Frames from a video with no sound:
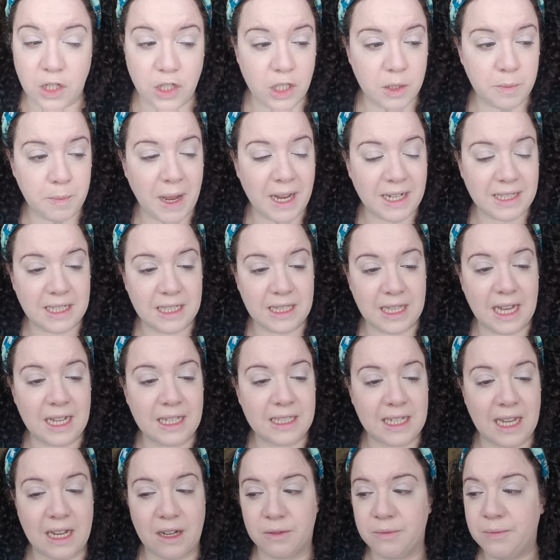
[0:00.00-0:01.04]
So just patting
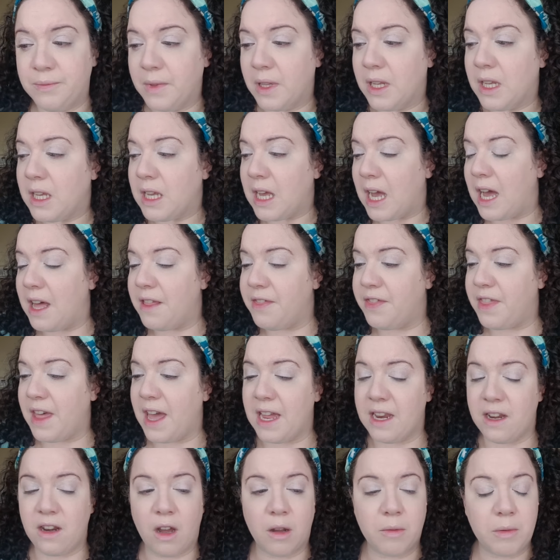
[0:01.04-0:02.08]
that down, and
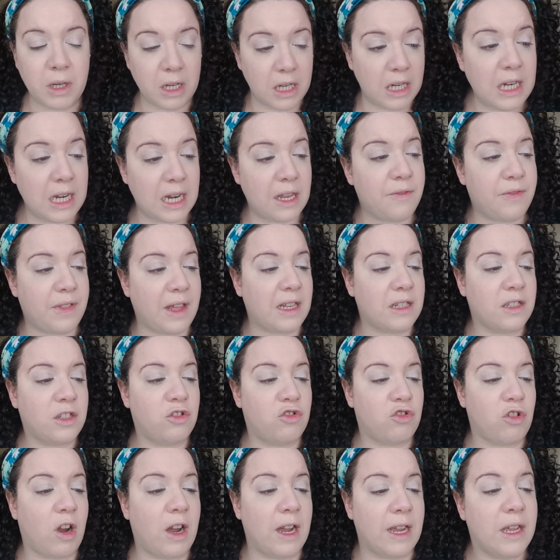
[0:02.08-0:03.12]
then I'm going to leave that to
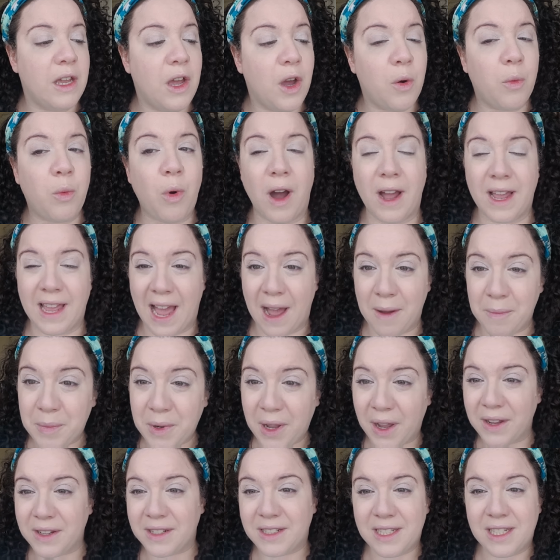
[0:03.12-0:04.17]
dry. What I am
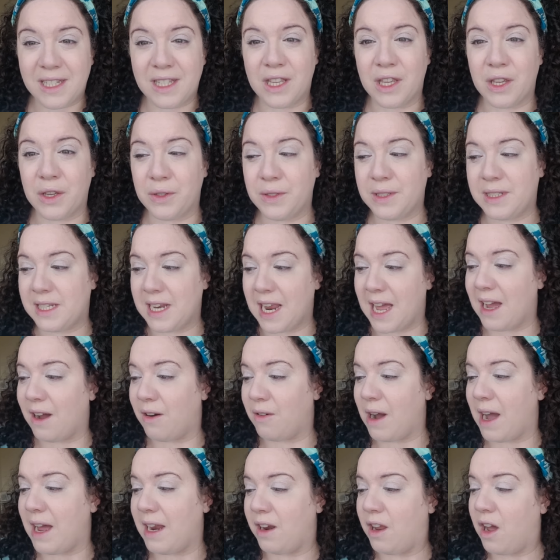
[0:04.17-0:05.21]
going to use
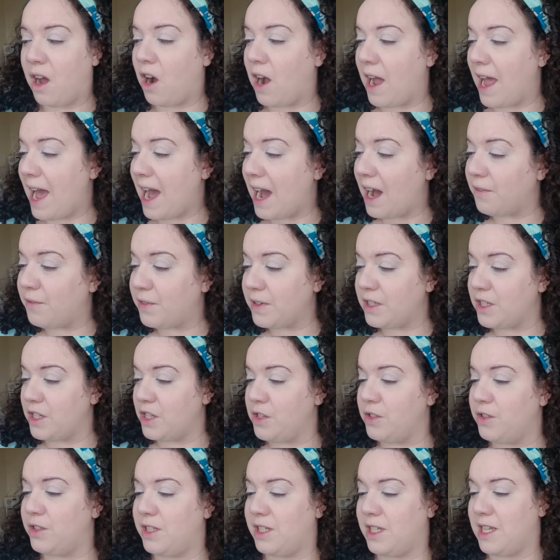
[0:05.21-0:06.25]
now, and I haven't
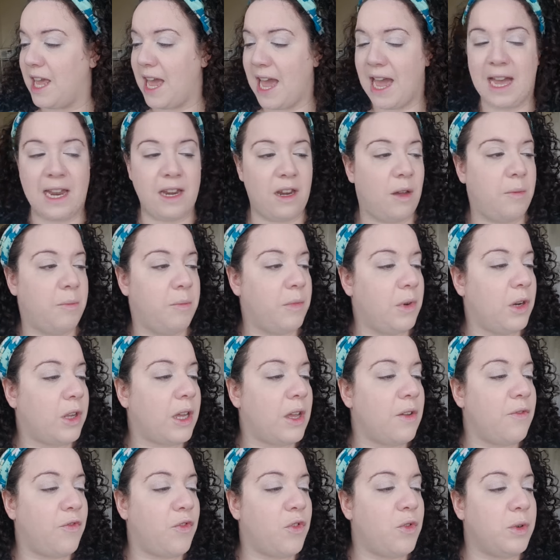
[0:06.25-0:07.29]
used yet, and I'm
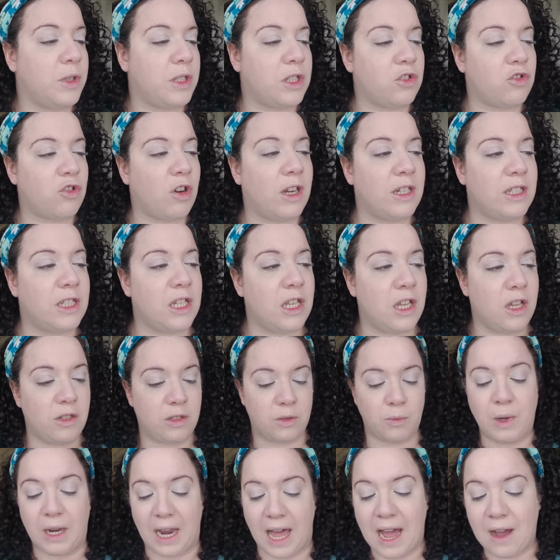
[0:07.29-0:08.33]
looking forward to trying to
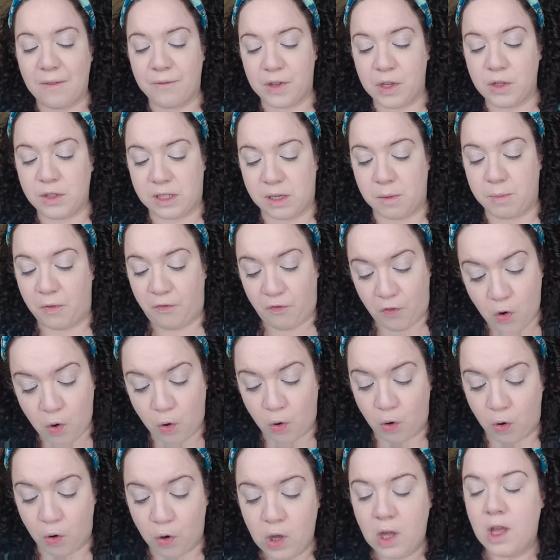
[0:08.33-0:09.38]
use, well, I have used it
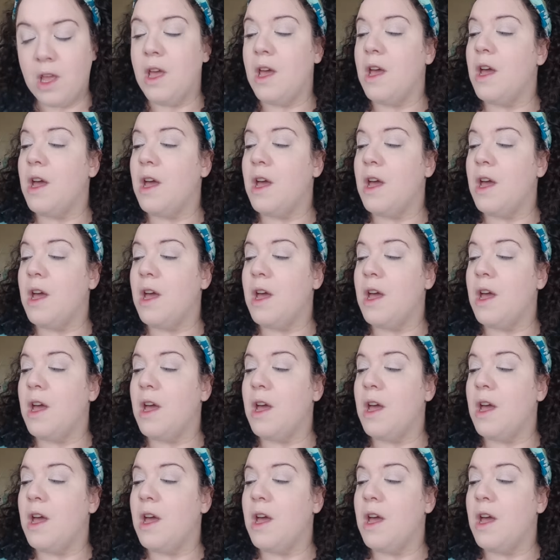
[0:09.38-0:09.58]
before,